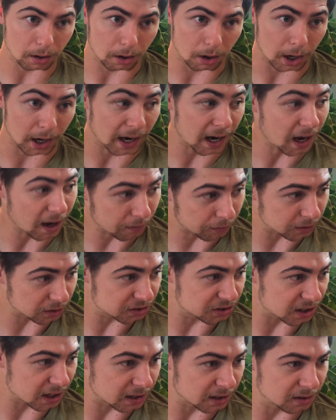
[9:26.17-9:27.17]
I haven't
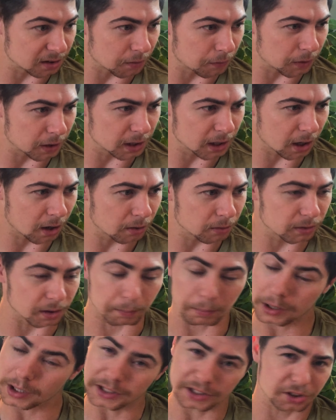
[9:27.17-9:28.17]
said in the video, then
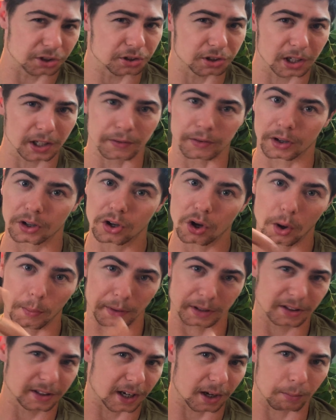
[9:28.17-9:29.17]
please just leave a
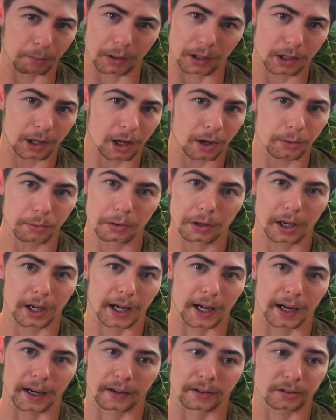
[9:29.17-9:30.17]
comment down below
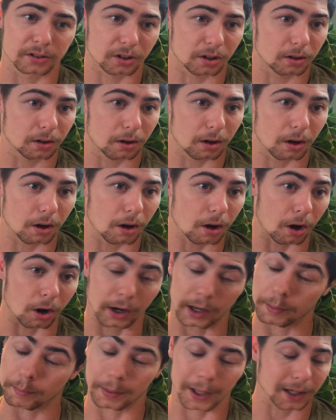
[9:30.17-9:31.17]
and I'll
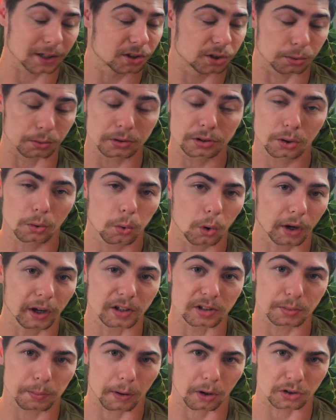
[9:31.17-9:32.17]
get back to you as quick
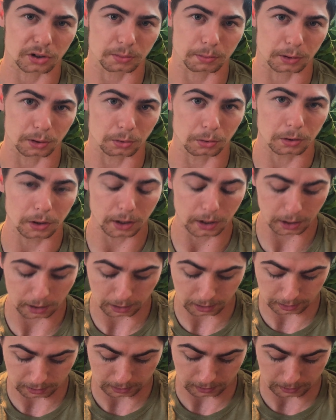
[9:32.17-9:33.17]
as possible.
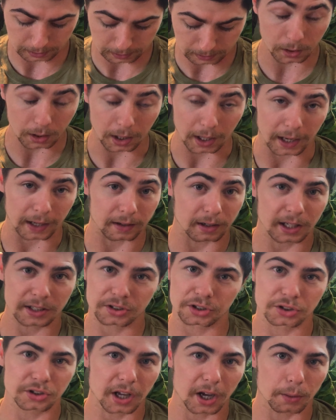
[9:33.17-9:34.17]
And let's
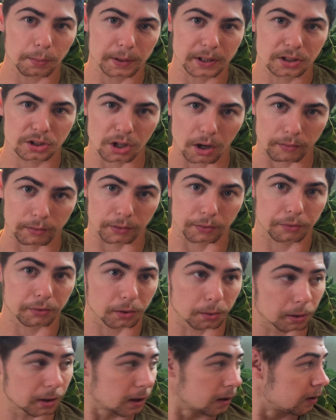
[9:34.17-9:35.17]
just help each other
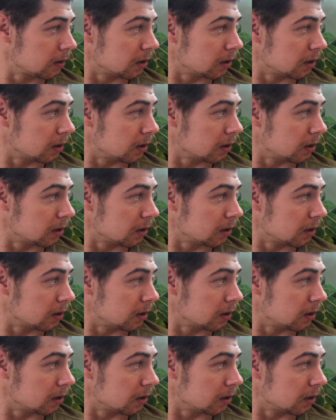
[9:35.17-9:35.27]
through it.